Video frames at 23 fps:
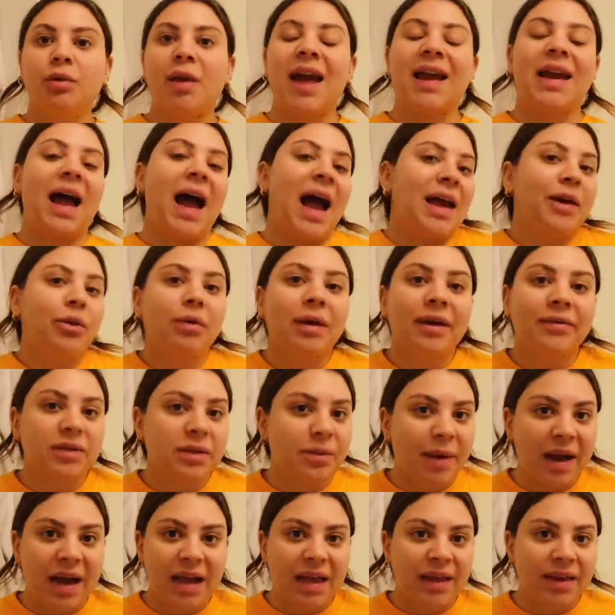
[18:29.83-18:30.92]
and I don't have to
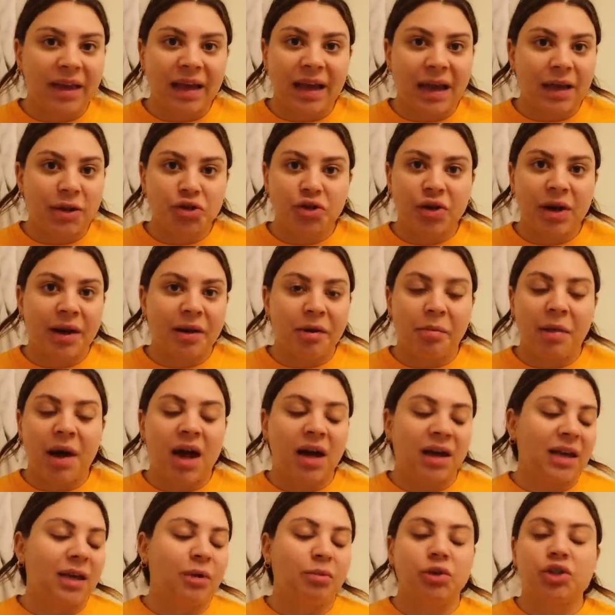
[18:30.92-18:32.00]
pay anything extra out of
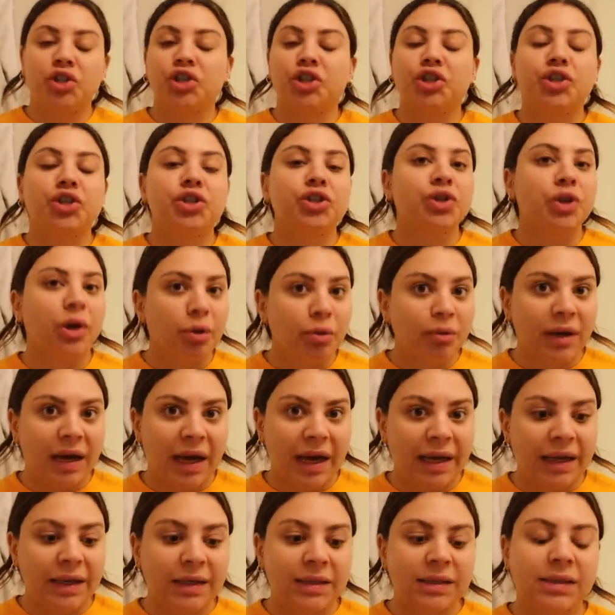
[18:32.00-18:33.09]
pocket, which is so
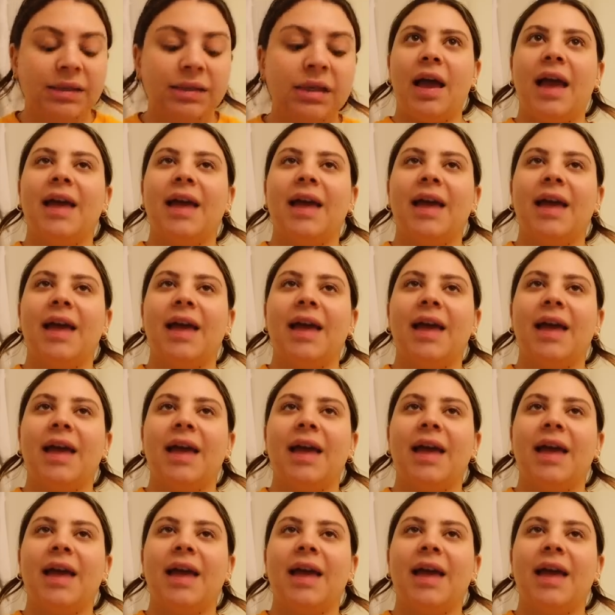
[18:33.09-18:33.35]
nice.